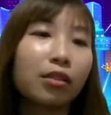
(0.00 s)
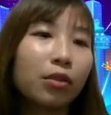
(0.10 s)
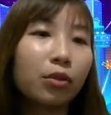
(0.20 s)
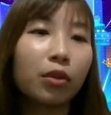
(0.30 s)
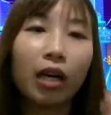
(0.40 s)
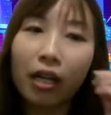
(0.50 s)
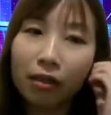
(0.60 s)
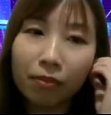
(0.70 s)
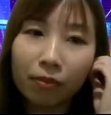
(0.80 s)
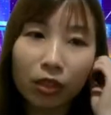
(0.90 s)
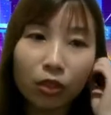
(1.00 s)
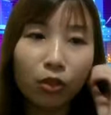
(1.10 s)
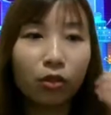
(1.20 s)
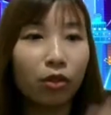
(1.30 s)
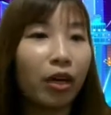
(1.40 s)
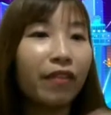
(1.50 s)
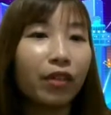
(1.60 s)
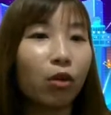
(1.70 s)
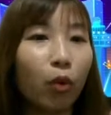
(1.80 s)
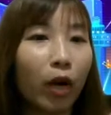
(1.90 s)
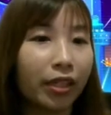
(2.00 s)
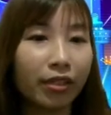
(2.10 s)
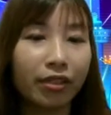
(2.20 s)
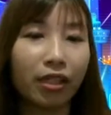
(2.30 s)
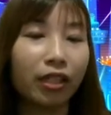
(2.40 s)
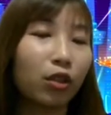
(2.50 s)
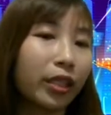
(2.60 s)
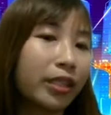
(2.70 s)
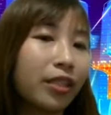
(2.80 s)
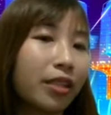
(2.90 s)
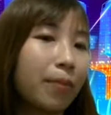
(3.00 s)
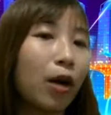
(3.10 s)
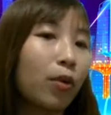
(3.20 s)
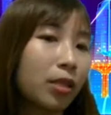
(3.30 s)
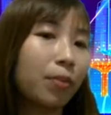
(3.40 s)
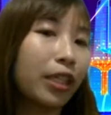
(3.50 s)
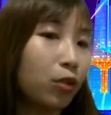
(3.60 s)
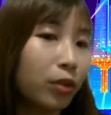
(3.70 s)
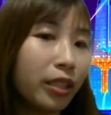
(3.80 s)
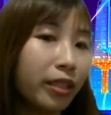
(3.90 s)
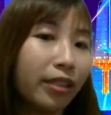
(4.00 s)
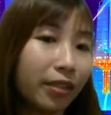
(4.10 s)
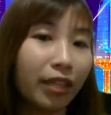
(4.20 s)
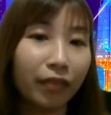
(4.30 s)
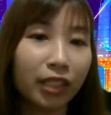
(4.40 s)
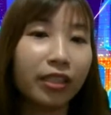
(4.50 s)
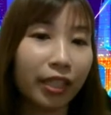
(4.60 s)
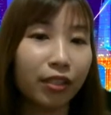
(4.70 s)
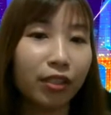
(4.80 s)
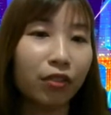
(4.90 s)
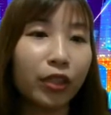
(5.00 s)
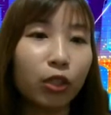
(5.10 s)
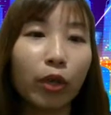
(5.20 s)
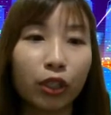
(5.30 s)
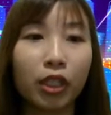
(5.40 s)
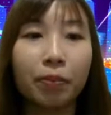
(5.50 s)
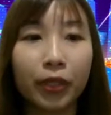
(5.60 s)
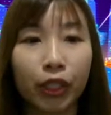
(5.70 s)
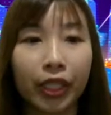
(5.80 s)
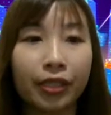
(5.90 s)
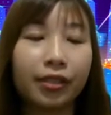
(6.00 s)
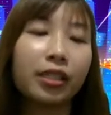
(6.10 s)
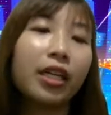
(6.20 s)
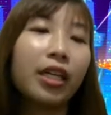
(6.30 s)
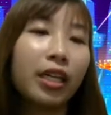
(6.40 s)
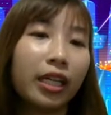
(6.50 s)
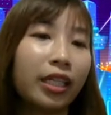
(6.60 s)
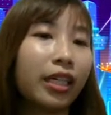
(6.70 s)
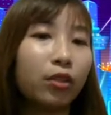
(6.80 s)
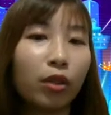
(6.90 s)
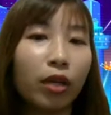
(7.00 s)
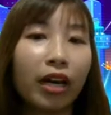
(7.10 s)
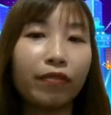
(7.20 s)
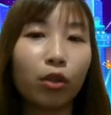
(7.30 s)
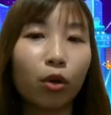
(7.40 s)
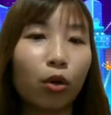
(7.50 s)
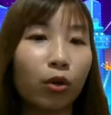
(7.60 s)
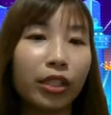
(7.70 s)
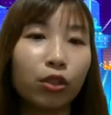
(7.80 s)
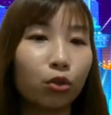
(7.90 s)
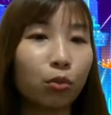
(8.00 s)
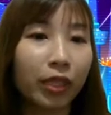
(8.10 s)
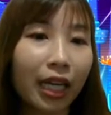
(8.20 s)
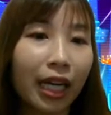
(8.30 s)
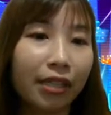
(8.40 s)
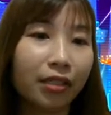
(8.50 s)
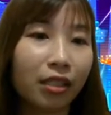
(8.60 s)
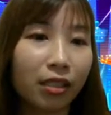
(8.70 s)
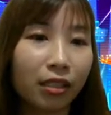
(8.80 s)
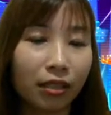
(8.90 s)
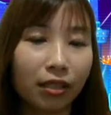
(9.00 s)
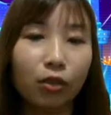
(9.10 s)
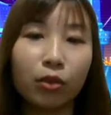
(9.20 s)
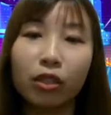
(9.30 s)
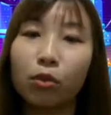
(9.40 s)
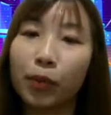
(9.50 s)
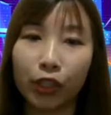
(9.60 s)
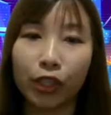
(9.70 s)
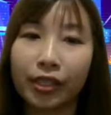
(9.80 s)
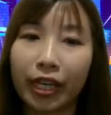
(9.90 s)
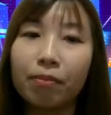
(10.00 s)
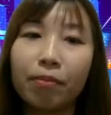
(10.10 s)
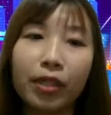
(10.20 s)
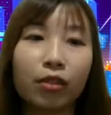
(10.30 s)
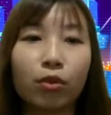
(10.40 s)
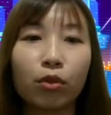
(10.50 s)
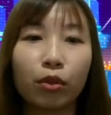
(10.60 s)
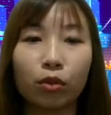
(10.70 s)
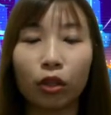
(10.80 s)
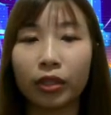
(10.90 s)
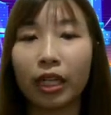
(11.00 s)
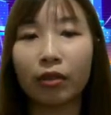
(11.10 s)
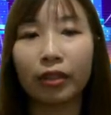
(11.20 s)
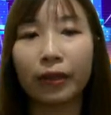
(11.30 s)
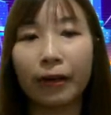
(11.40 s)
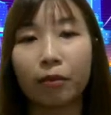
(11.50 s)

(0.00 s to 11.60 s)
So you have your wires and connectors and power supply unit that is definitely necessary to actually purchase. And then you have your instrument clusters, you need to purchase them because you conduct